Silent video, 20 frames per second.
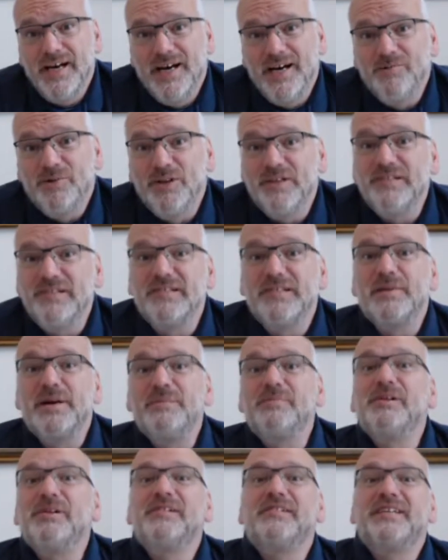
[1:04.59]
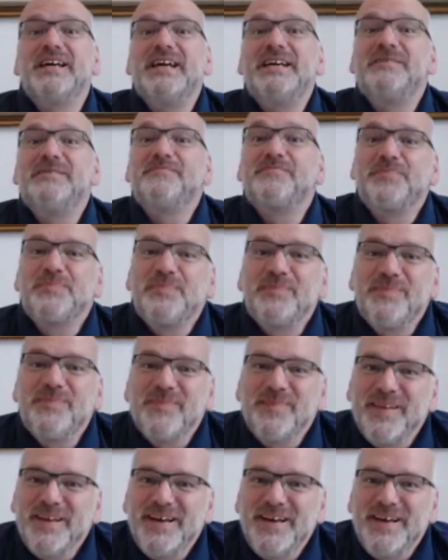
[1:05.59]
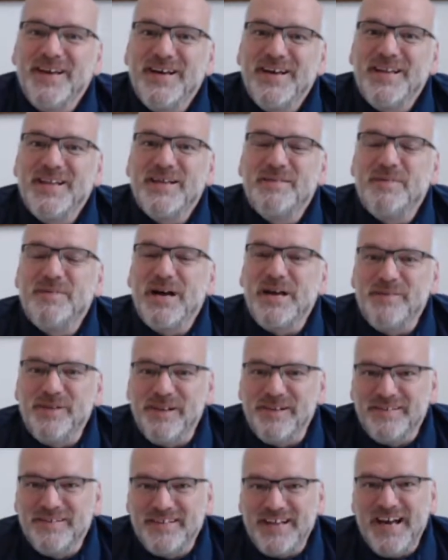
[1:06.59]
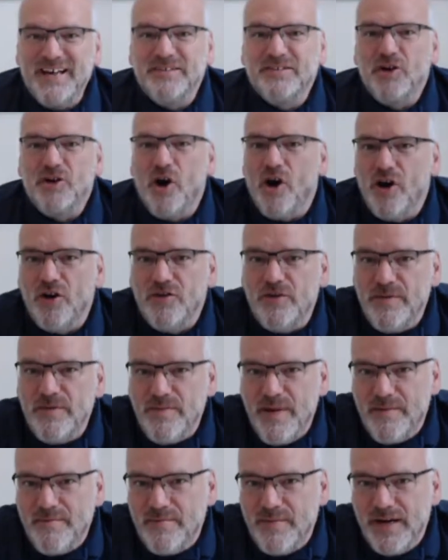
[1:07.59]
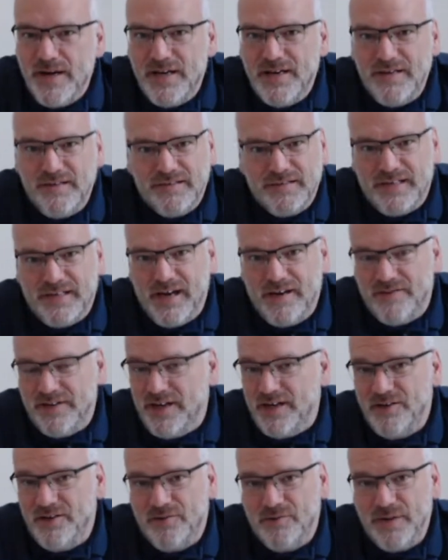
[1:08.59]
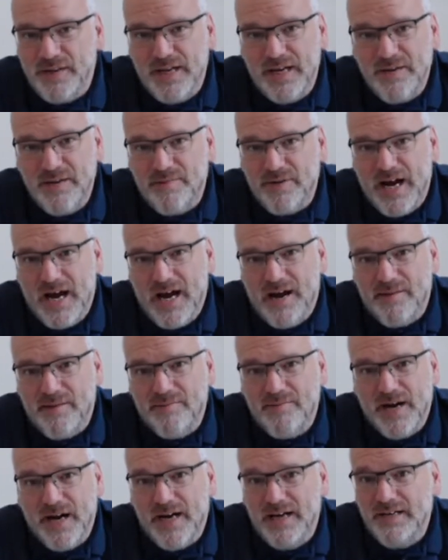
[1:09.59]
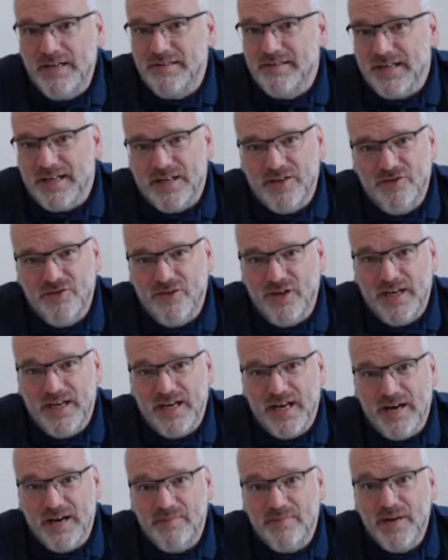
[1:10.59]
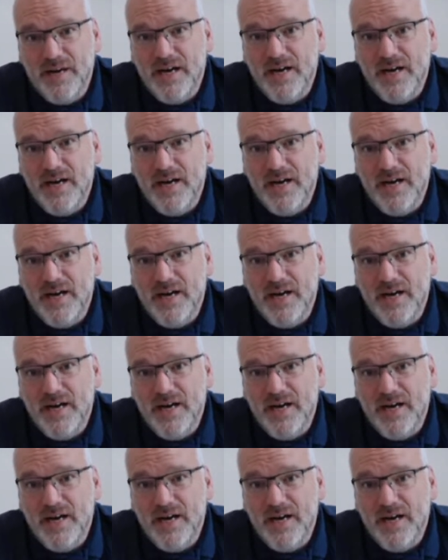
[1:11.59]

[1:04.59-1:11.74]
And what does the Bible say? The Bible says God remembered his covenant with Abraham, Isaac, and Jacob.